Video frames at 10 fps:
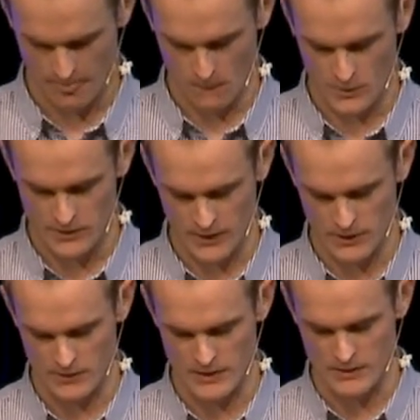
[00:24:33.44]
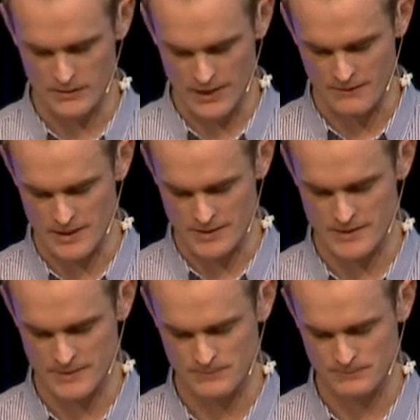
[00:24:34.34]
we thank you that you love
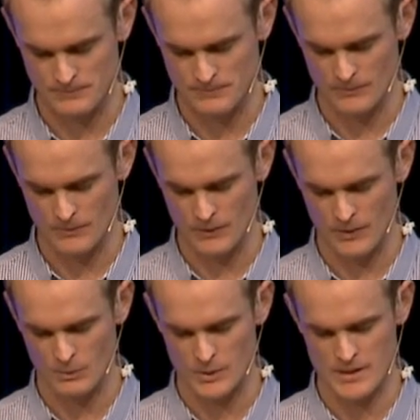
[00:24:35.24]
us. We